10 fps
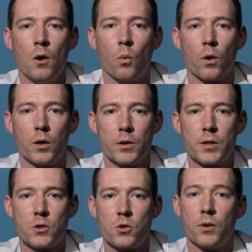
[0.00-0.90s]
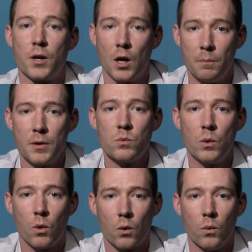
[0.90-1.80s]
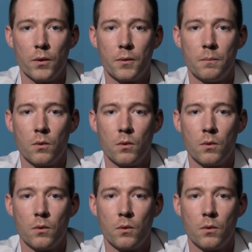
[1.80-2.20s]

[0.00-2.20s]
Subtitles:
We're going to touch on the companies we work with.